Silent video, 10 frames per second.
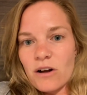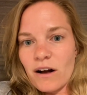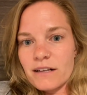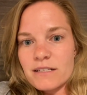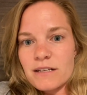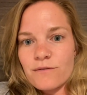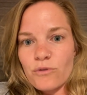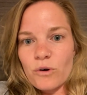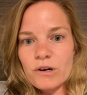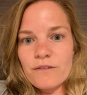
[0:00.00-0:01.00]
Augustine,
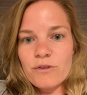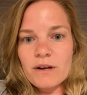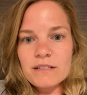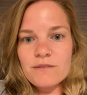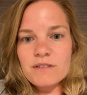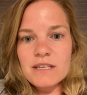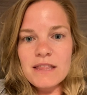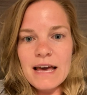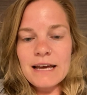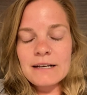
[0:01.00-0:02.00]
Florida, if you guys have seen
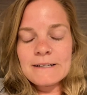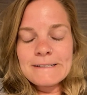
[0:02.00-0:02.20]
that.